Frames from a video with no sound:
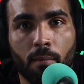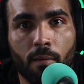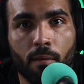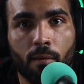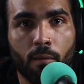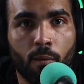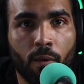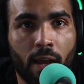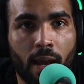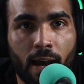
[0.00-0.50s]

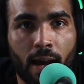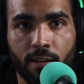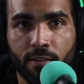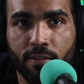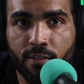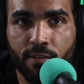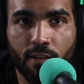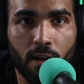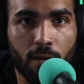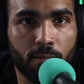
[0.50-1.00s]
We had
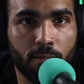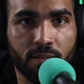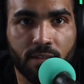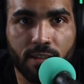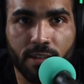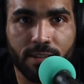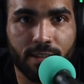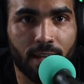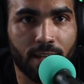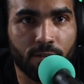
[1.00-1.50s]
some
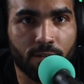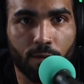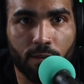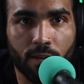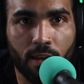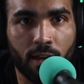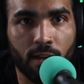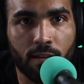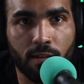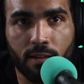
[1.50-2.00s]
success with
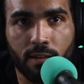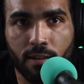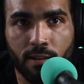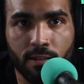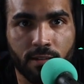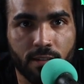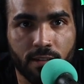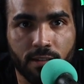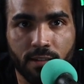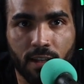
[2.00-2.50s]
it, and
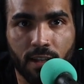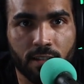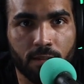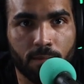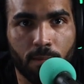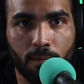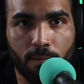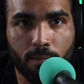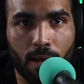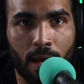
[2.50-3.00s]

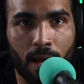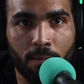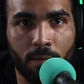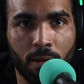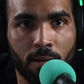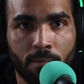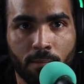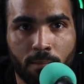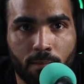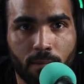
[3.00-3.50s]
I
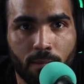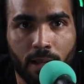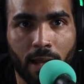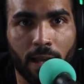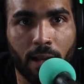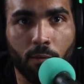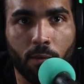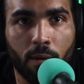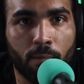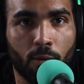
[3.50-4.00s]
mean,
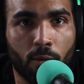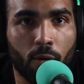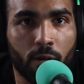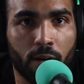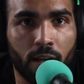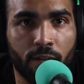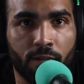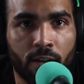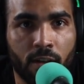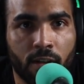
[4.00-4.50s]
we broke
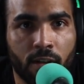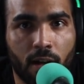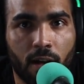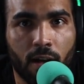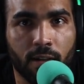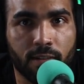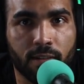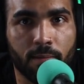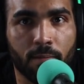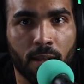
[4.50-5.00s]
even
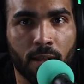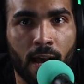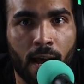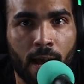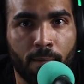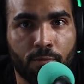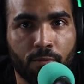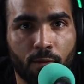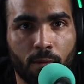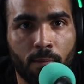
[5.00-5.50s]
on some of the
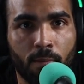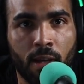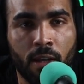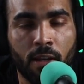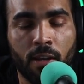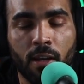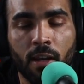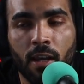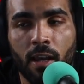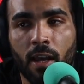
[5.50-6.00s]
apps we
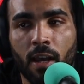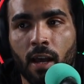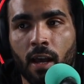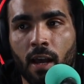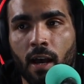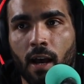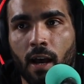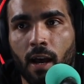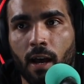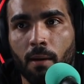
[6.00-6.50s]
made.
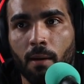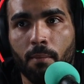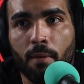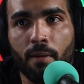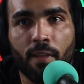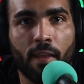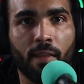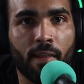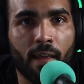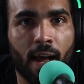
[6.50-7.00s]
But
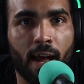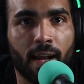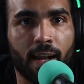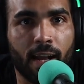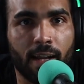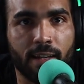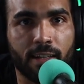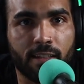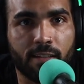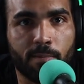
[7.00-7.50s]
then that
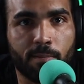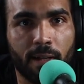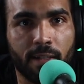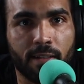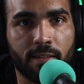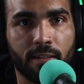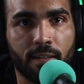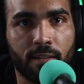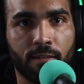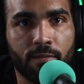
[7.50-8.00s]
got
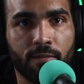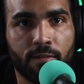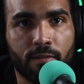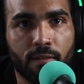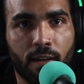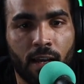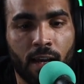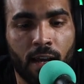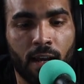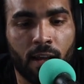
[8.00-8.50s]
expensive.
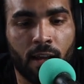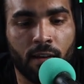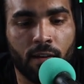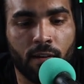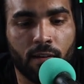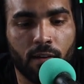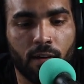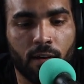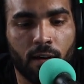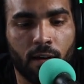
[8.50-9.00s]

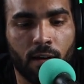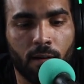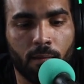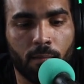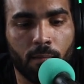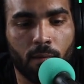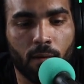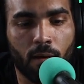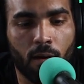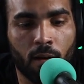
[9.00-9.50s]
And
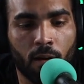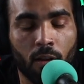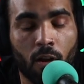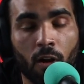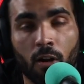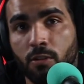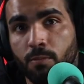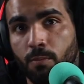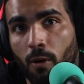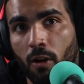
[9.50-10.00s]
a
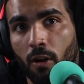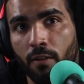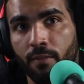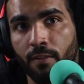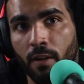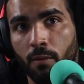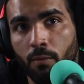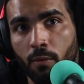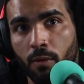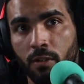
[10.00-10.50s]
large part of
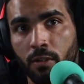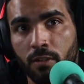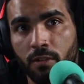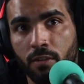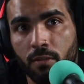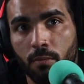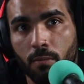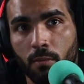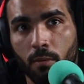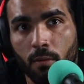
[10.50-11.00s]
it
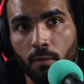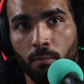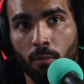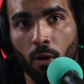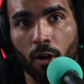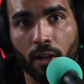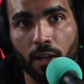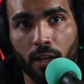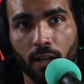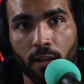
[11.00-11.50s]
was
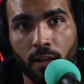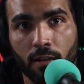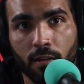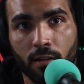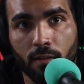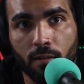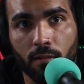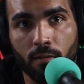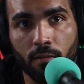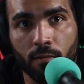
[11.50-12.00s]
marketing,
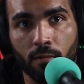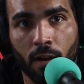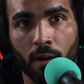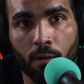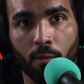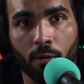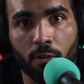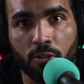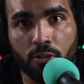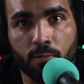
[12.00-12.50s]
right?
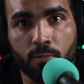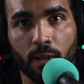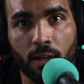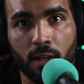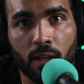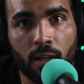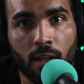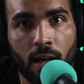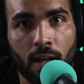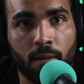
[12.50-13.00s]
We were
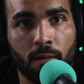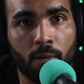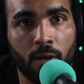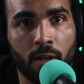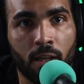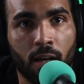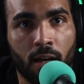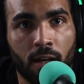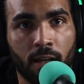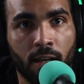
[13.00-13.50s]
spending a lot of
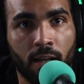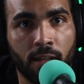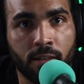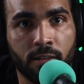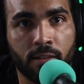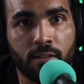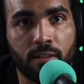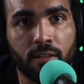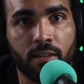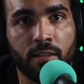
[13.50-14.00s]
money on
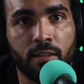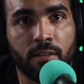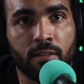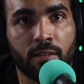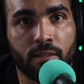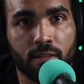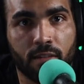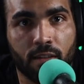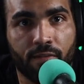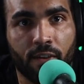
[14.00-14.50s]
agencies
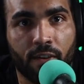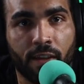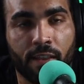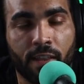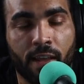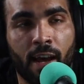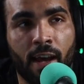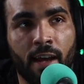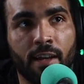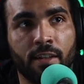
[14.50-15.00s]
and stuff like
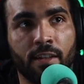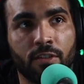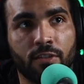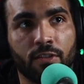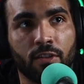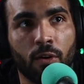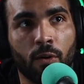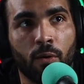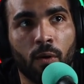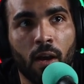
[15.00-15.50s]
that. And
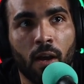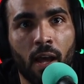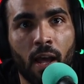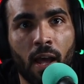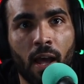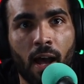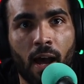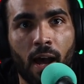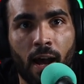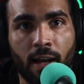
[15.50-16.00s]
so
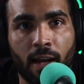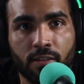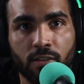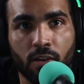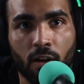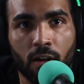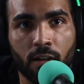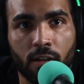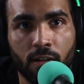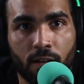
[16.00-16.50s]
I
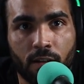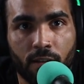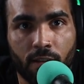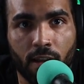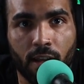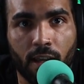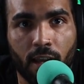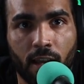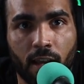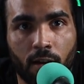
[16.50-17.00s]
started
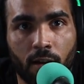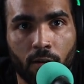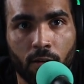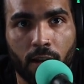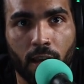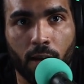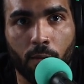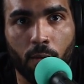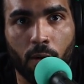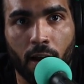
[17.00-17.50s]
thinking,
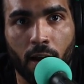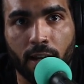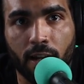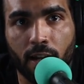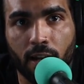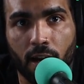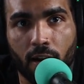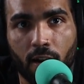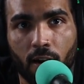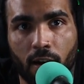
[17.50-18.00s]
okay, well, I can
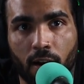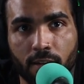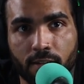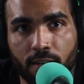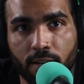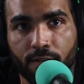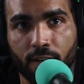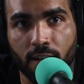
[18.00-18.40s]
cut costs if I